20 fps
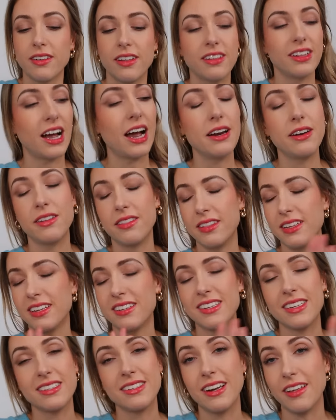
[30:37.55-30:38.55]

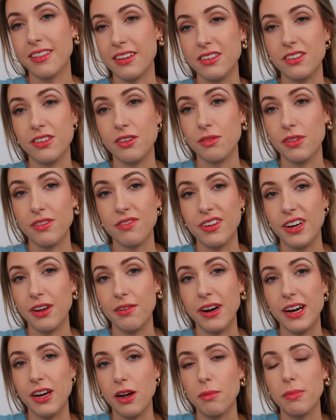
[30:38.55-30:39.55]
This has nothing to do with the video,
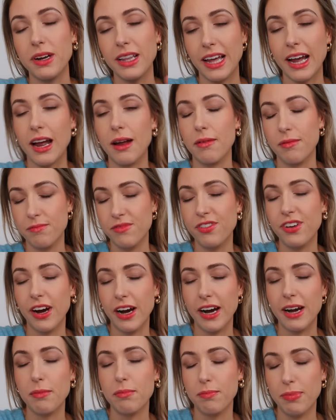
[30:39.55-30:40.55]
I know, but like I'm
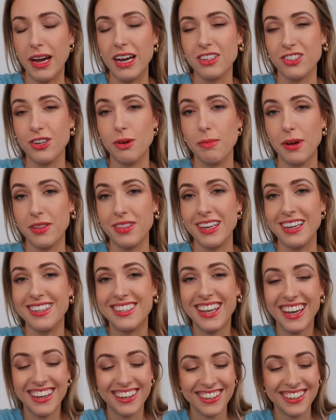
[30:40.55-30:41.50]
very passionate about these.